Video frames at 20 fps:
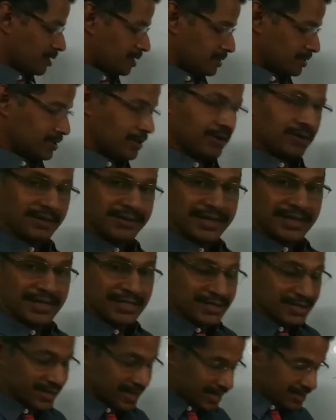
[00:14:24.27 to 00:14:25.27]
So that
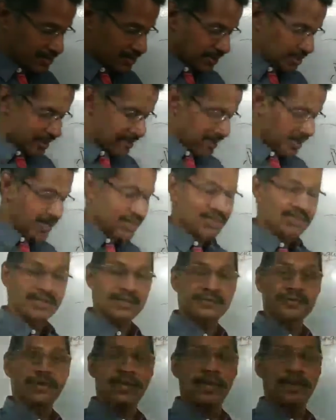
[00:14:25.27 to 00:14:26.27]
is a natural
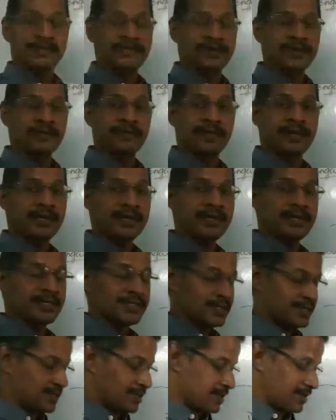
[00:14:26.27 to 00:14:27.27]
reaction of the elephant when it
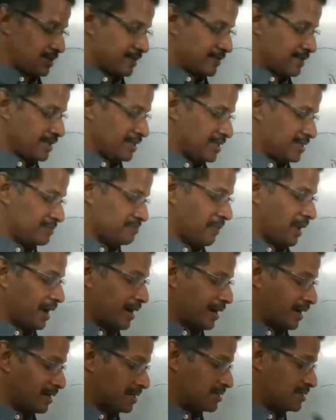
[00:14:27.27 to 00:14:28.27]
is
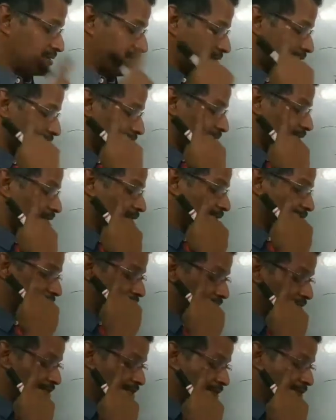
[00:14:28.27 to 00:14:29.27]
mad and when it
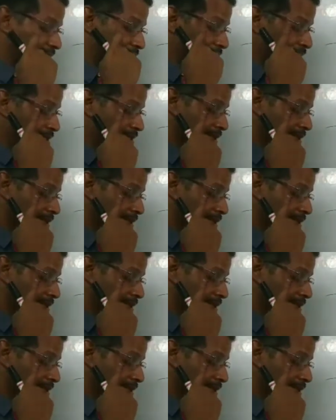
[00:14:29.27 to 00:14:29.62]
sees someone